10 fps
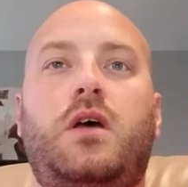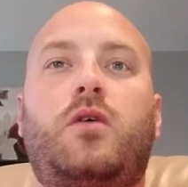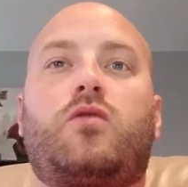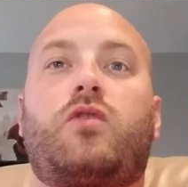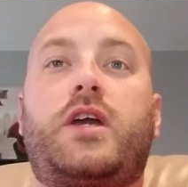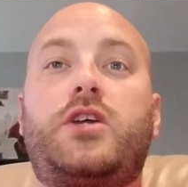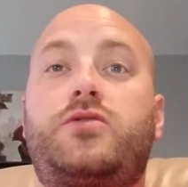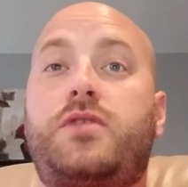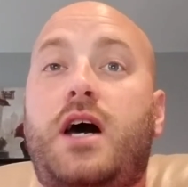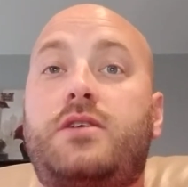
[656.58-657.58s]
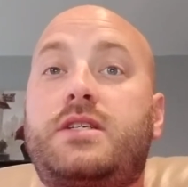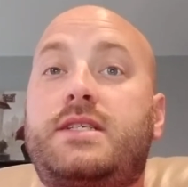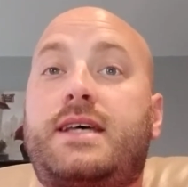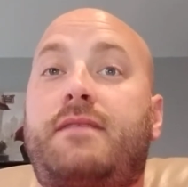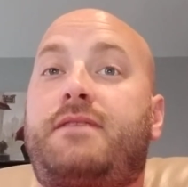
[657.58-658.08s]
Ricky 2000
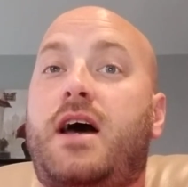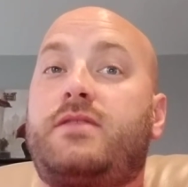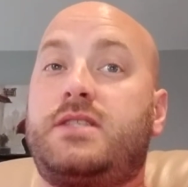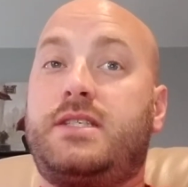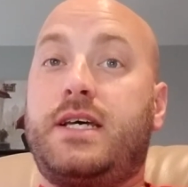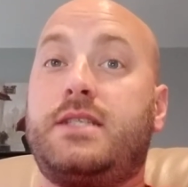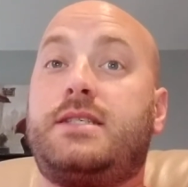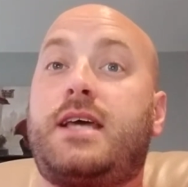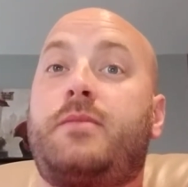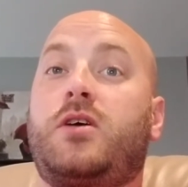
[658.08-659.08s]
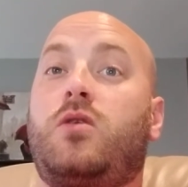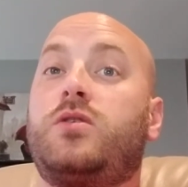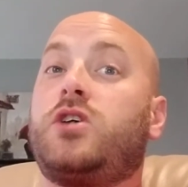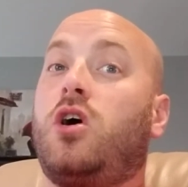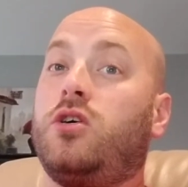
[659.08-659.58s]
is at 5-6. Sam and Co
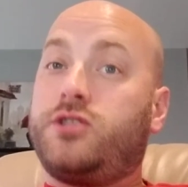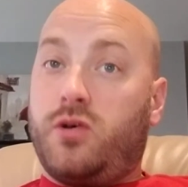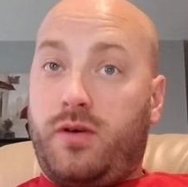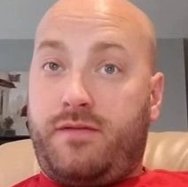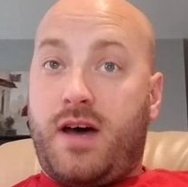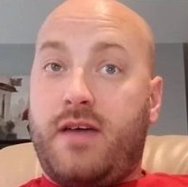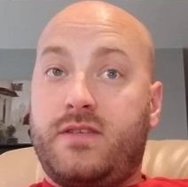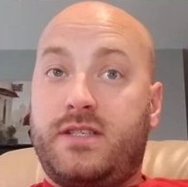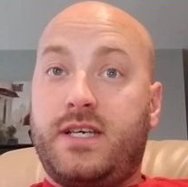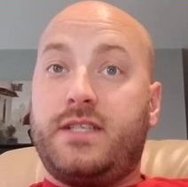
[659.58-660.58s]
is also at 5-6,